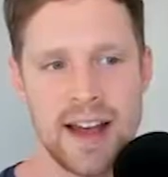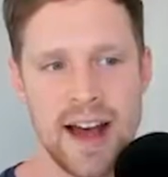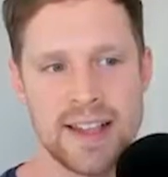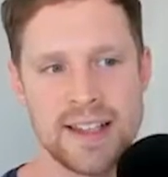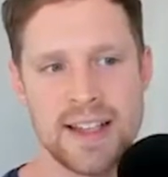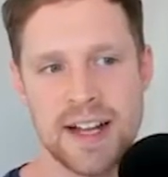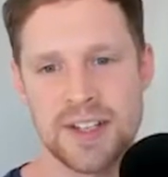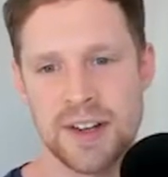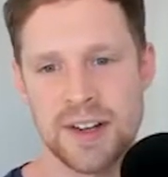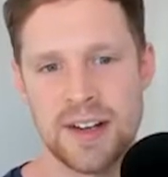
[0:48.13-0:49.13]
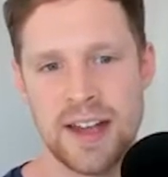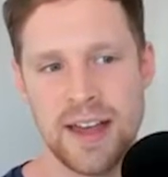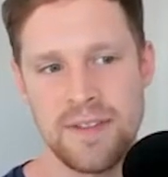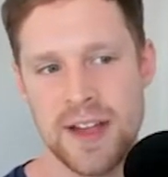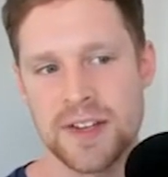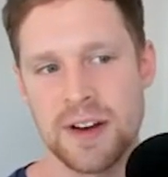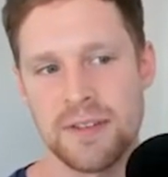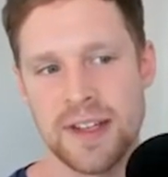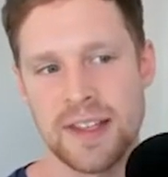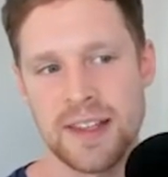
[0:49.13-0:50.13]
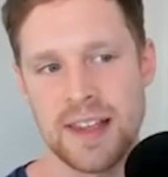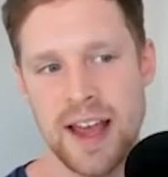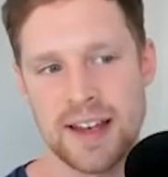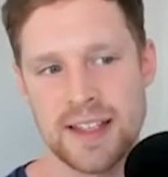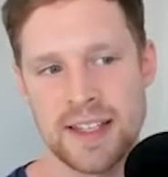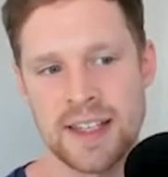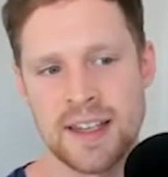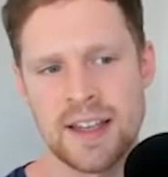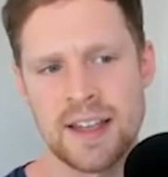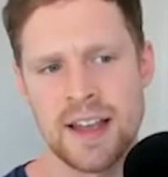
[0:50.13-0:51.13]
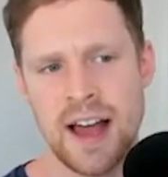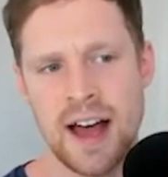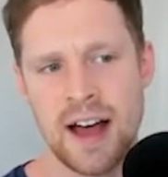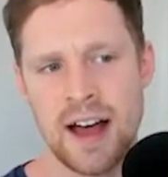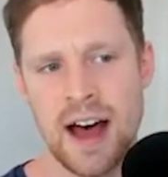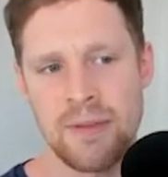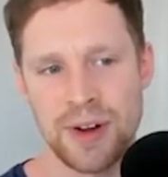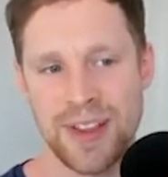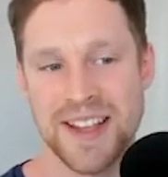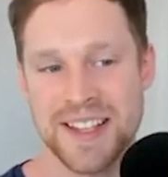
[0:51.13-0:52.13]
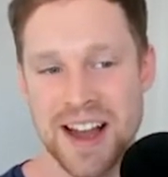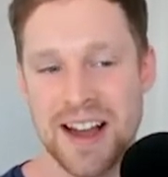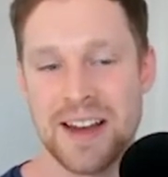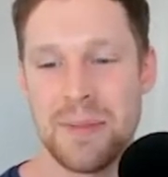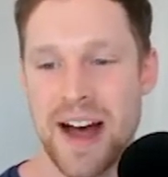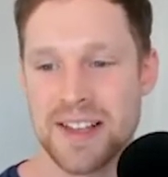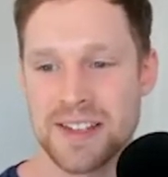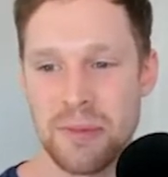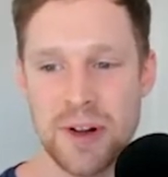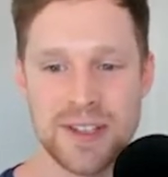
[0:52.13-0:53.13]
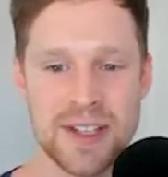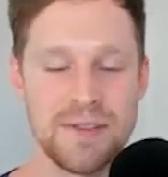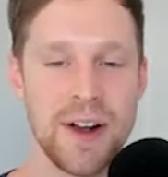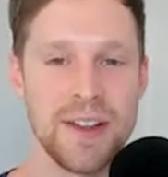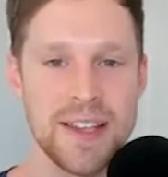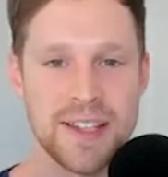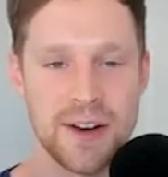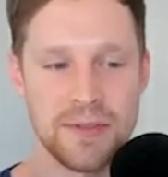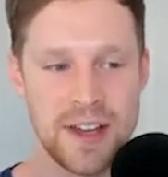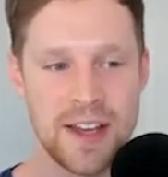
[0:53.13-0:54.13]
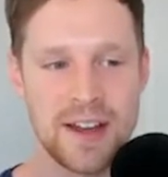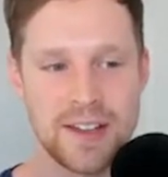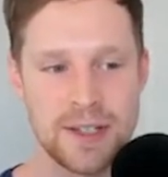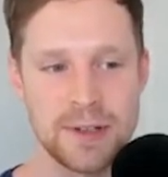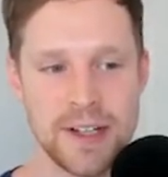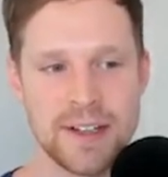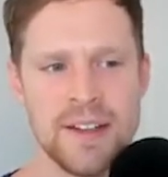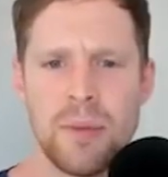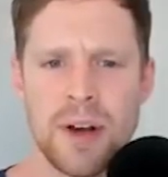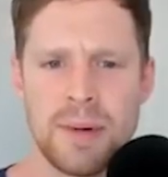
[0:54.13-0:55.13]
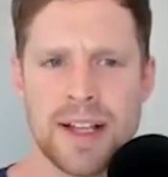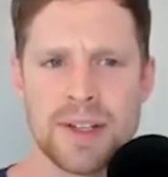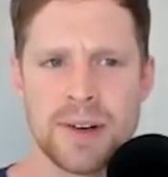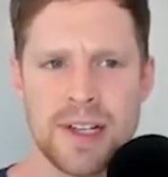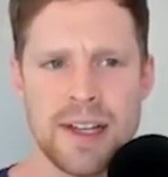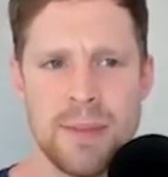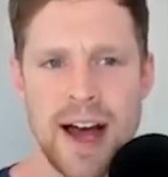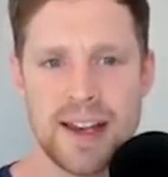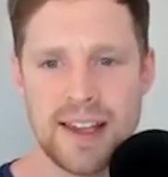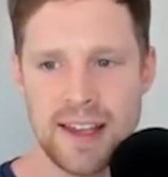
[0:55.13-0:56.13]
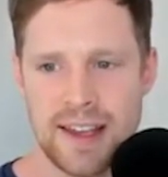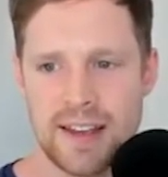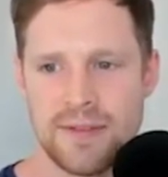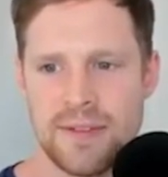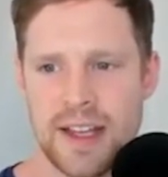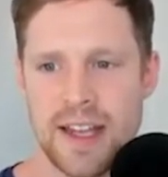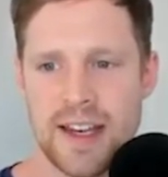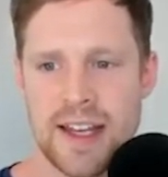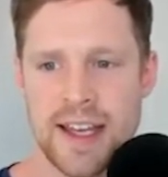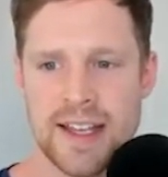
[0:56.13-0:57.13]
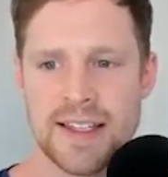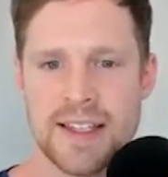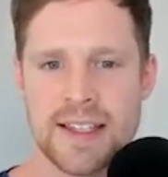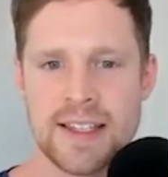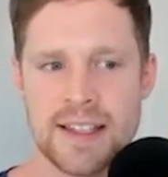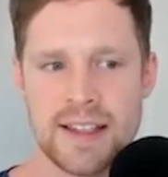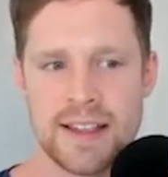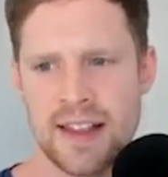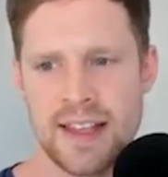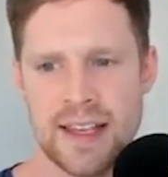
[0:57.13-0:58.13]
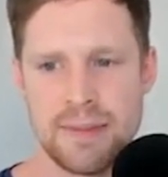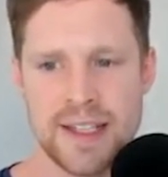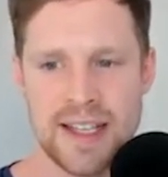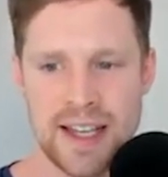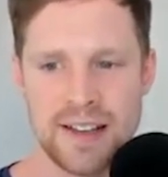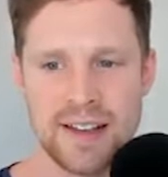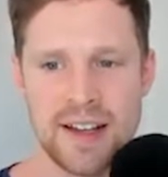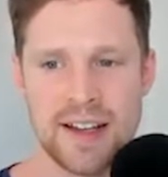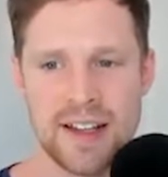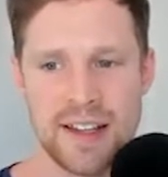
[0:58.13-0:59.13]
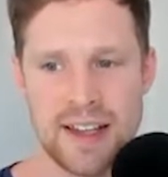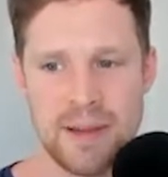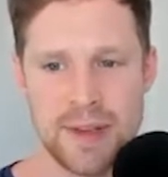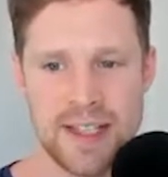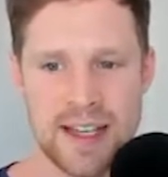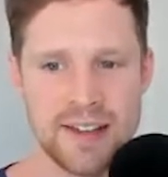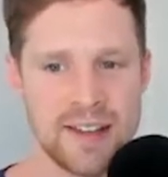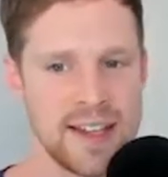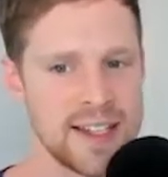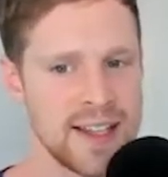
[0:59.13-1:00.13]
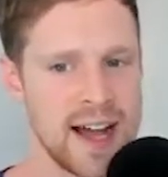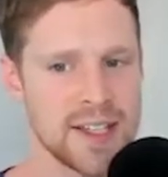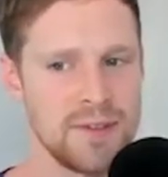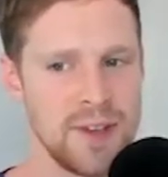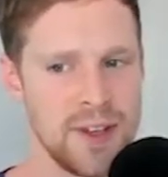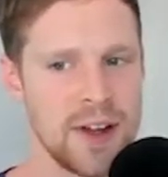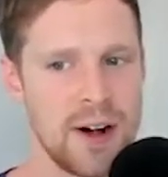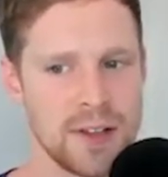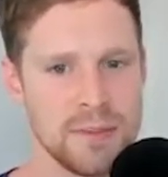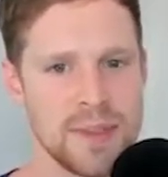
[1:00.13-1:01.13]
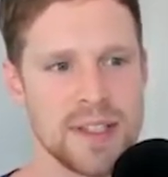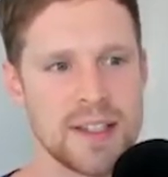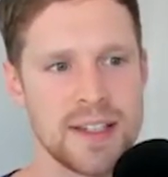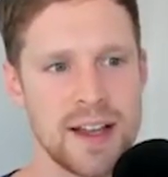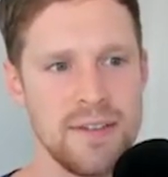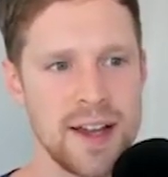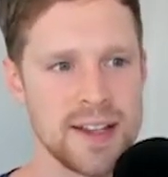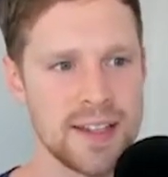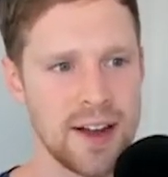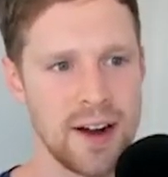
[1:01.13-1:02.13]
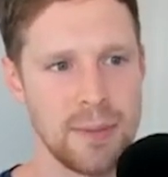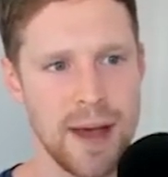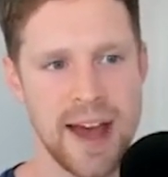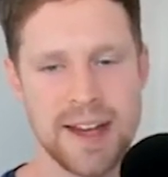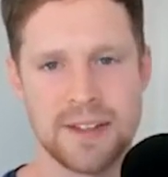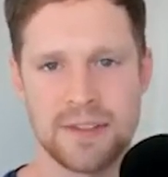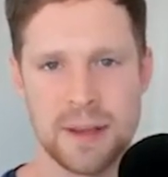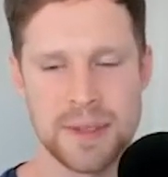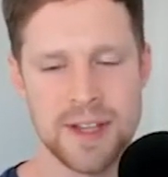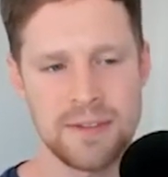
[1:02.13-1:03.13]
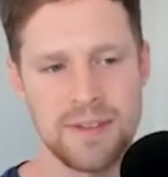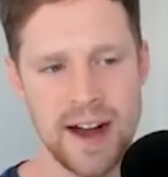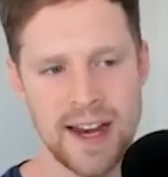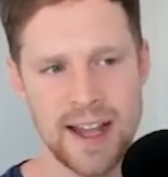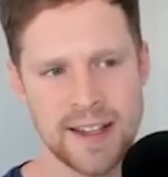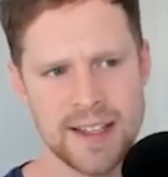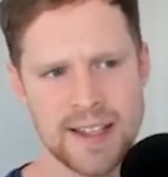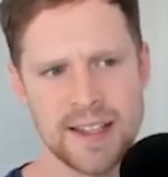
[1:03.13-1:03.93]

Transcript: I did touch on a feature of it that I'm really excited about. So I want to devote this whole video to it. What am I talking about here? It is in particular, these last few columns. So if you go to the homepage, flips.finance,